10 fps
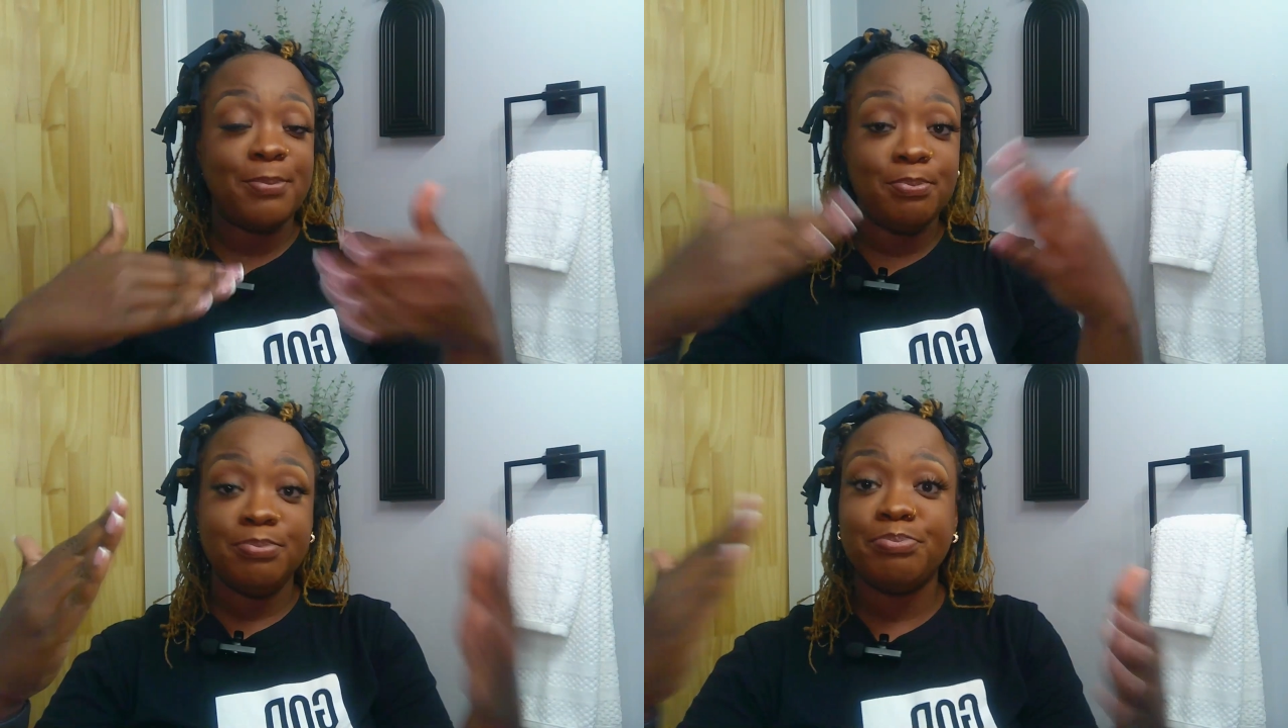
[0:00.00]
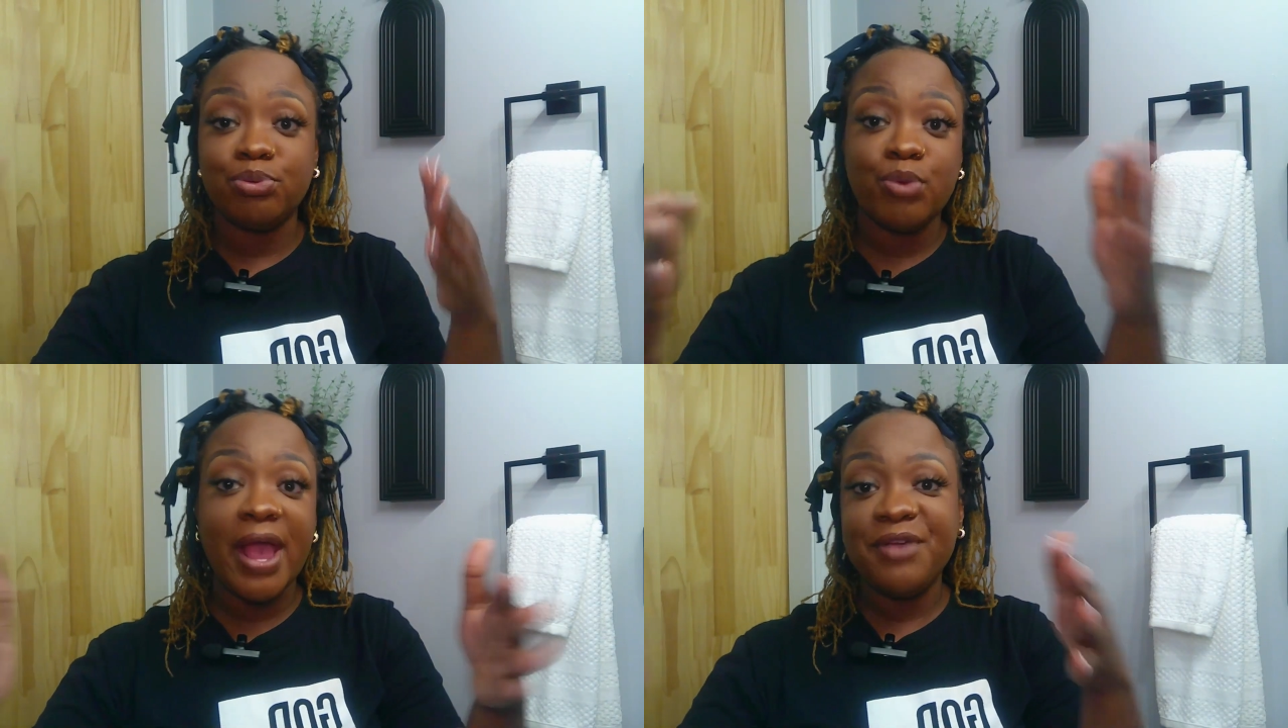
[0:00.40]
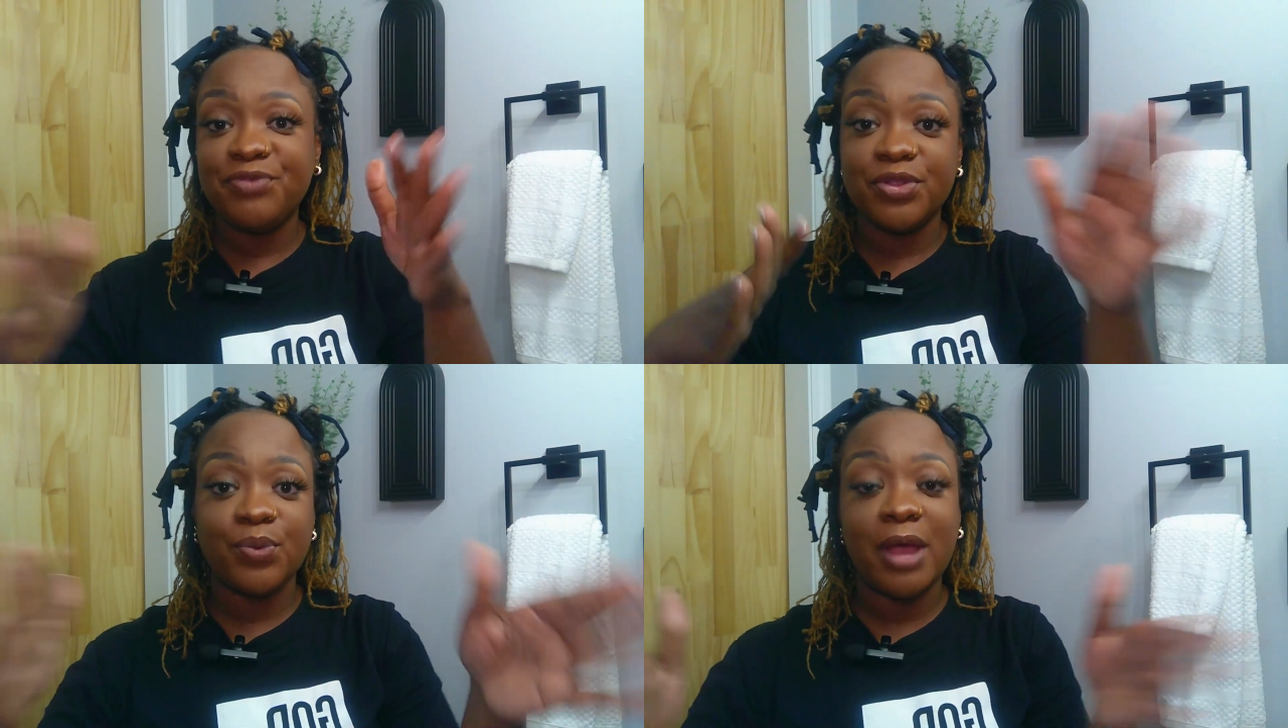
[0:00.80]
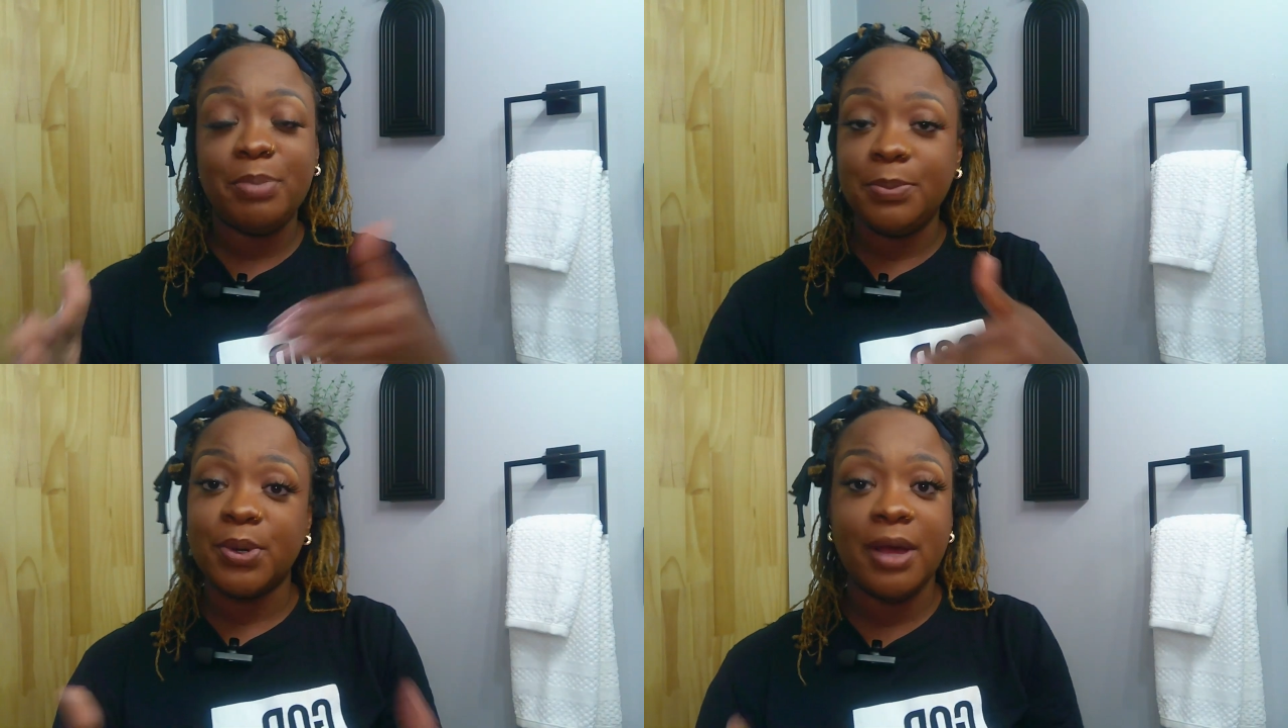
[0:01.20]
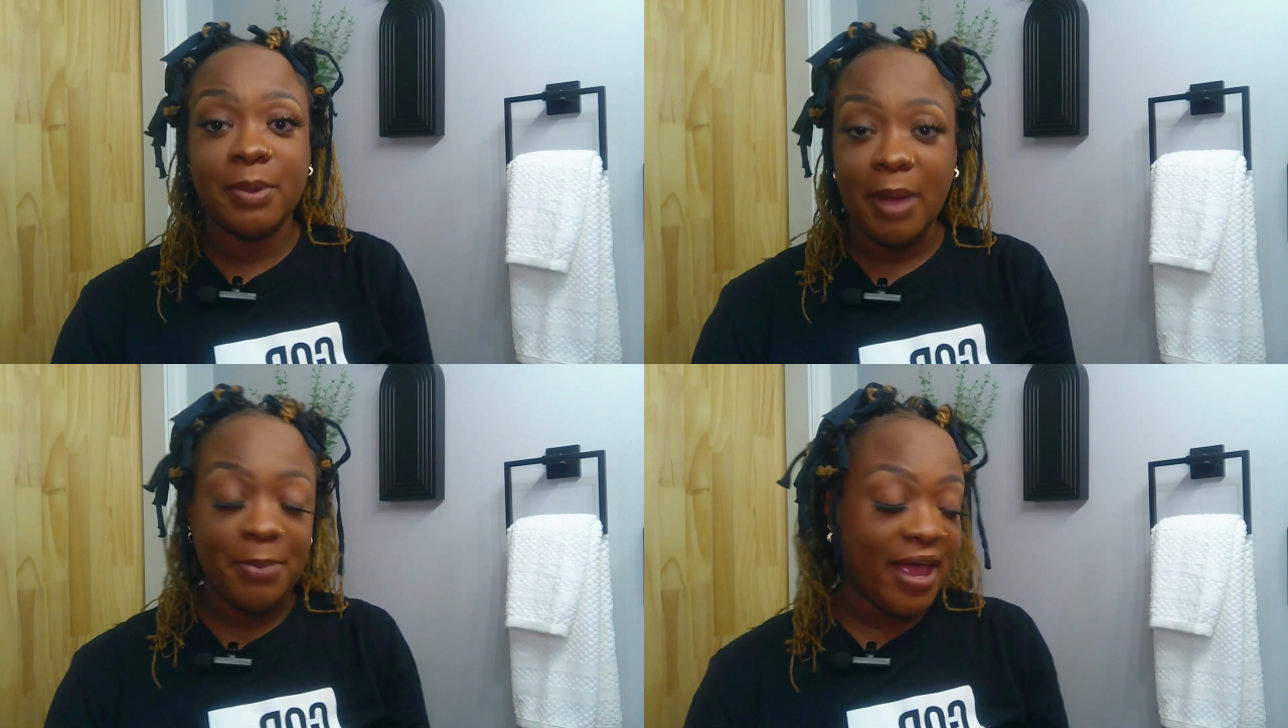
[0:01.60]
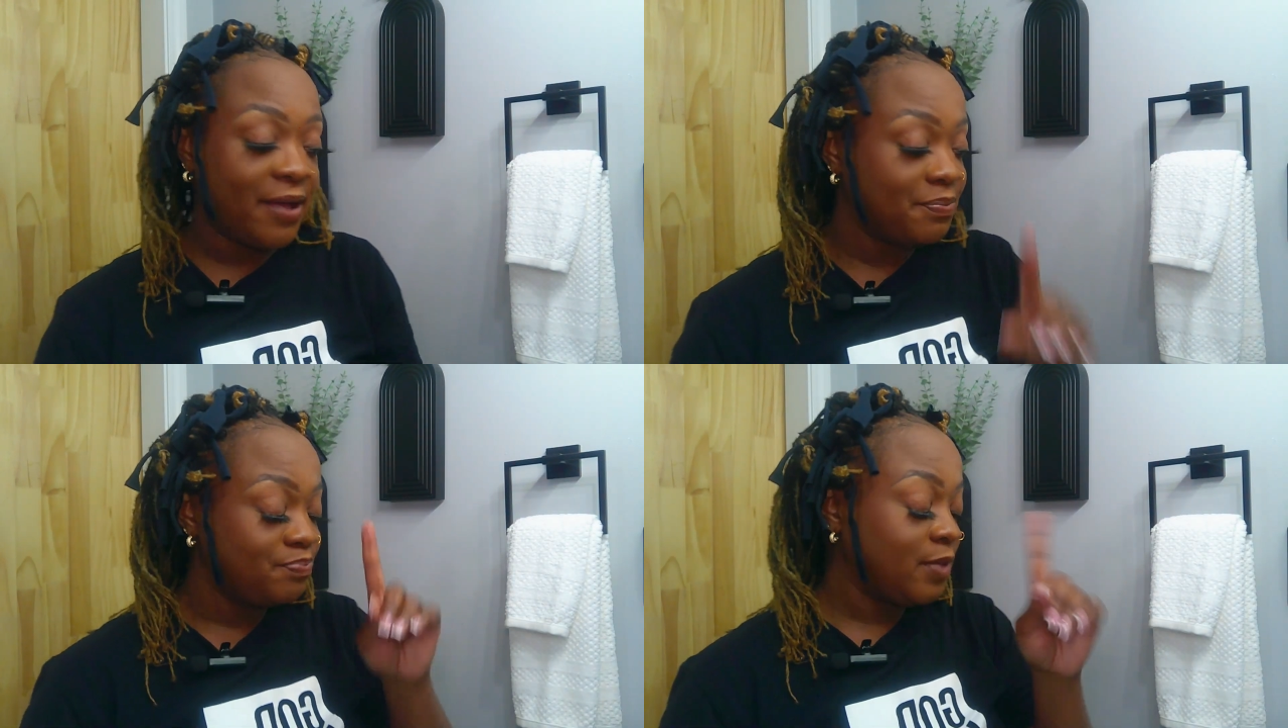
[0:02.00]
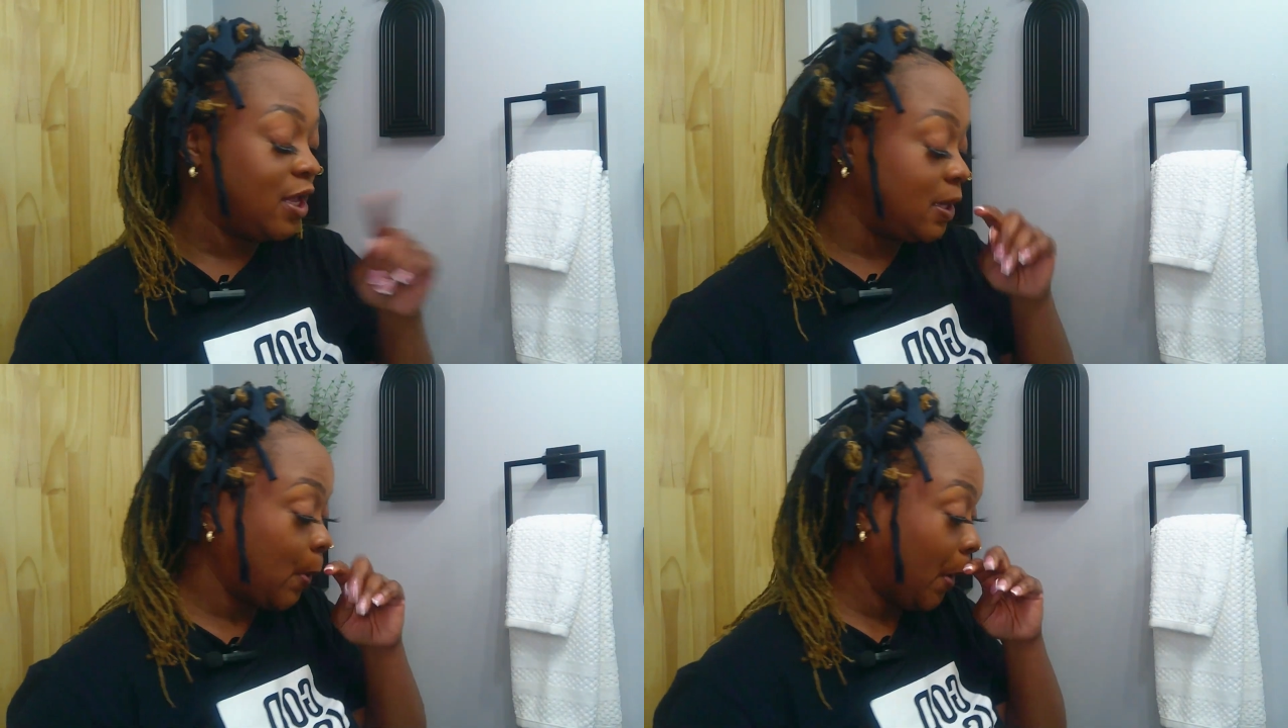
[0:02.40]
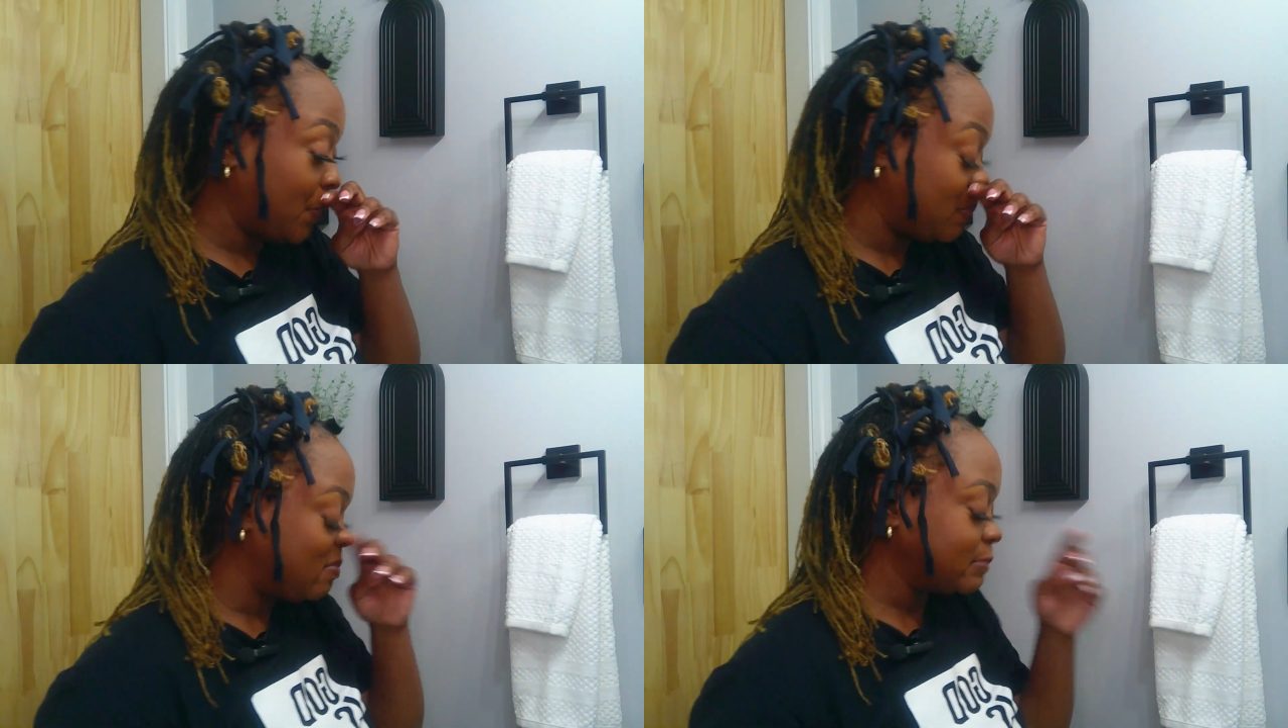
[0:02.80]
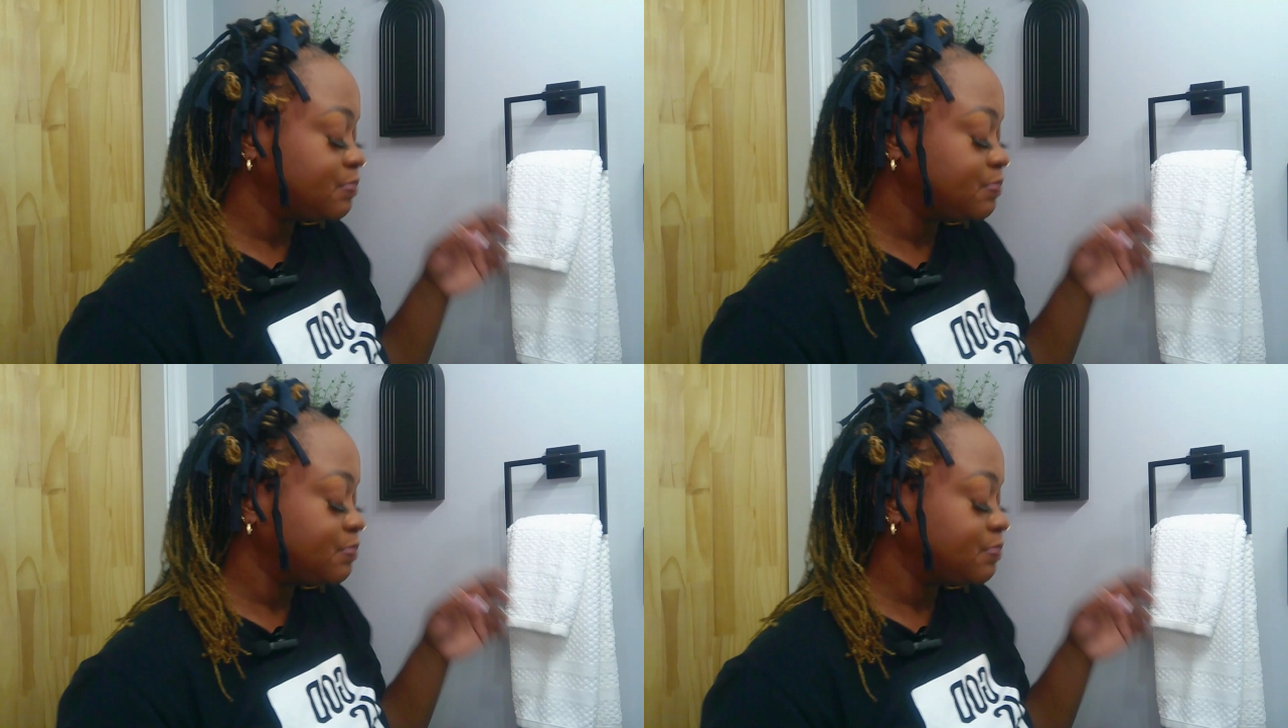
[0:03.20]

I pray for the right people to come in my path. Anyway,